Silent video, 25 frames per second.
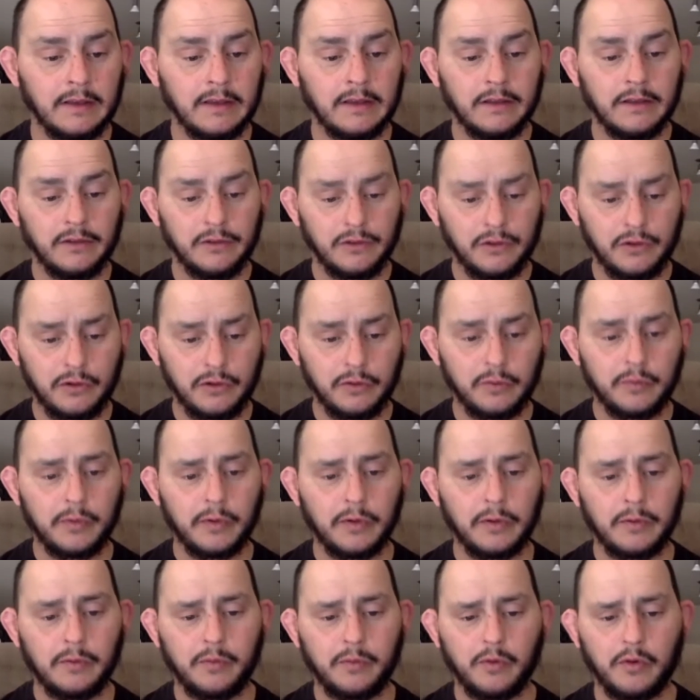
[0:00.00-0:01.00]
Super
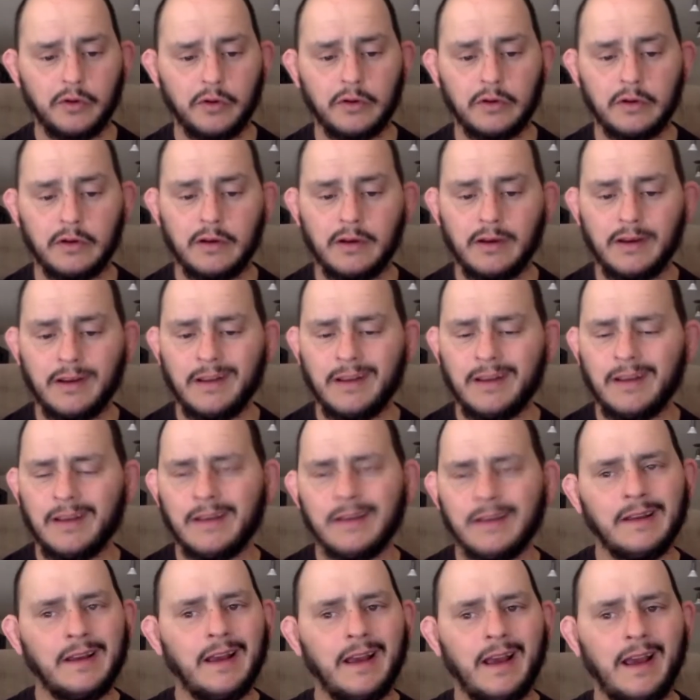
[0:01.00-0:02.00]
important.
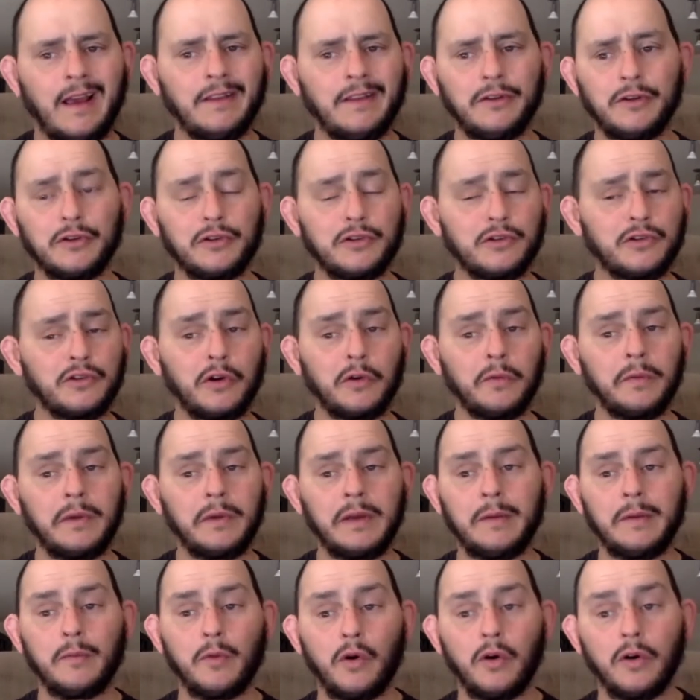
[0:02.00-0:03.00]
And there's so
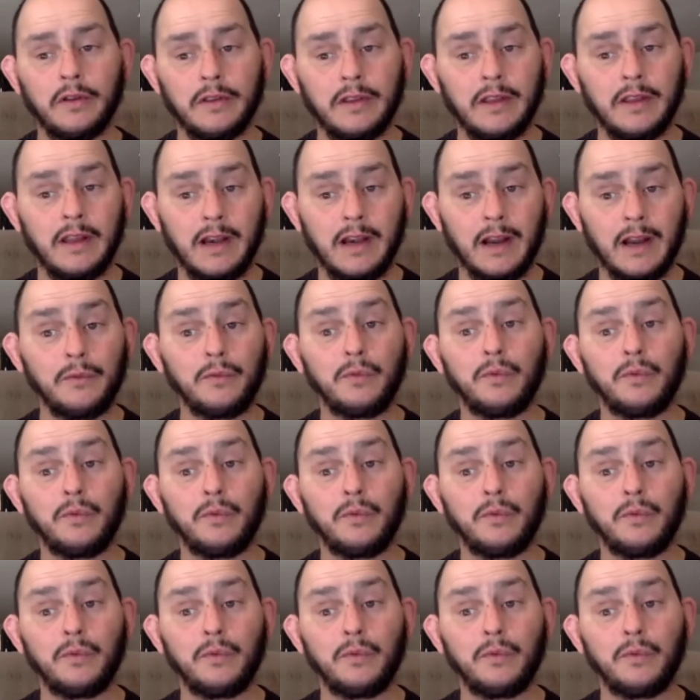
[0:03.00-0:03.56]
many more that I